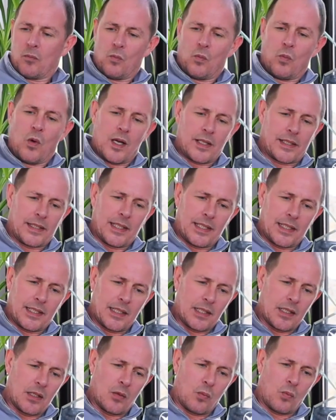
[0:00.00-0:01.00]

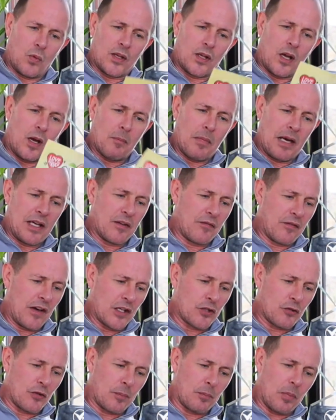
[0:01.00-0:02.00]
working with our
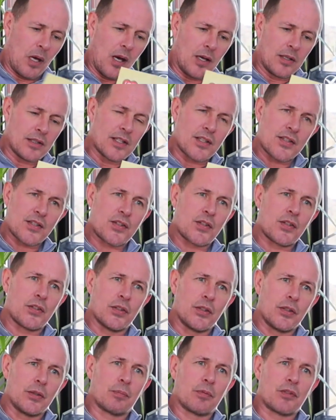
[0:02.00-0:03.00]
manufacturing partners
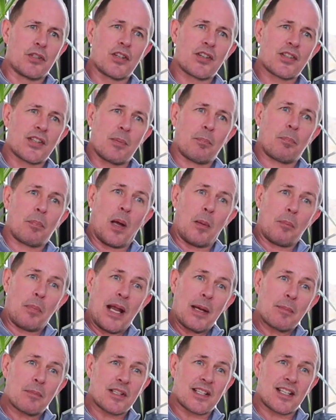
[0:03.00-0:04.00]
to produce a
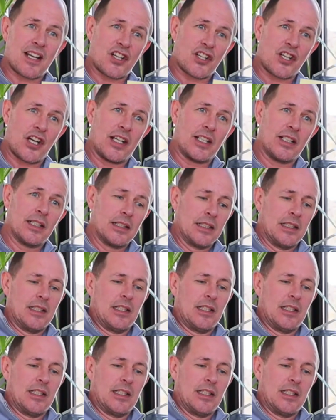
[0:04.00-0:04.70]
paper sachet,